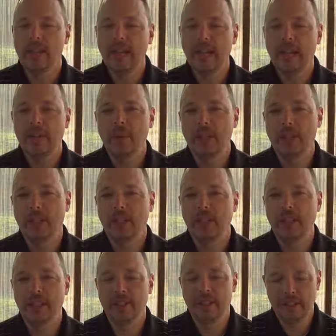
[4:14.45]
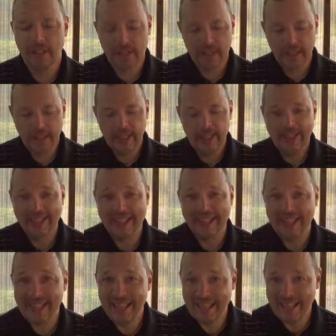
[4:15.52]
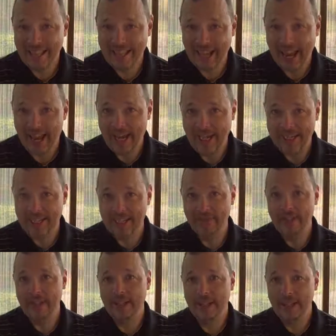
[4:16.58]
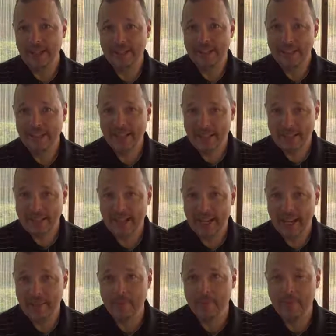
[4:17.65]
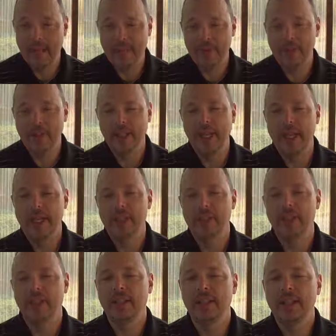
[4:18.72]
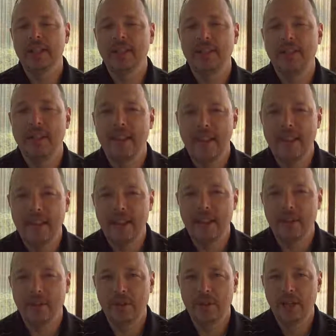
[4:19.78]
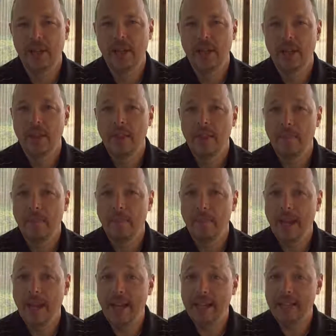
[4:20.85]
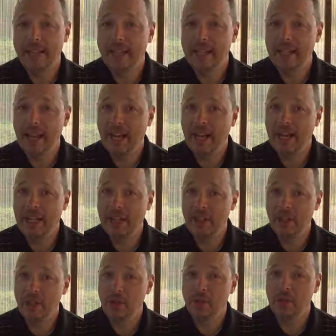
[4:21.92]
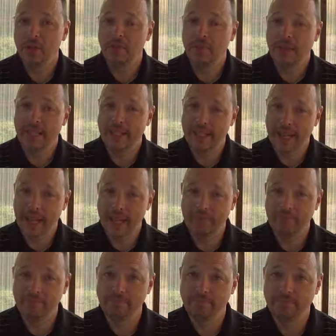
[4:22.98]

That question is Is this activity, is this thing I'm about to engage in, is this the best and highest use of my time?